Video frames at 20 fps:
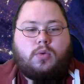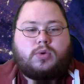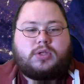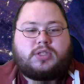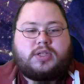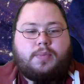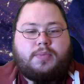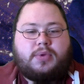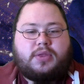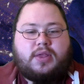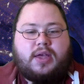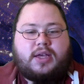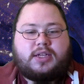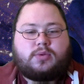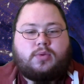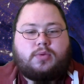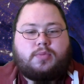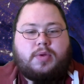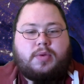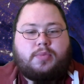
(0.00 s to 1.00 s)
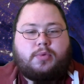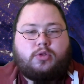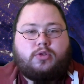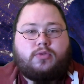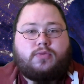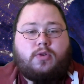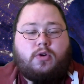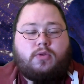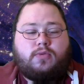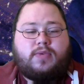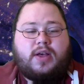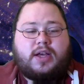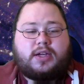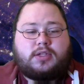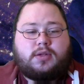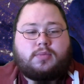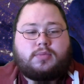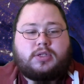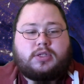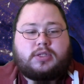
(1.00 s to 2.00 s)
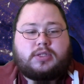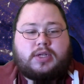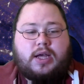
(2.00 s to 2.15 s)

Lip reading: We sympathise with people who fall victim to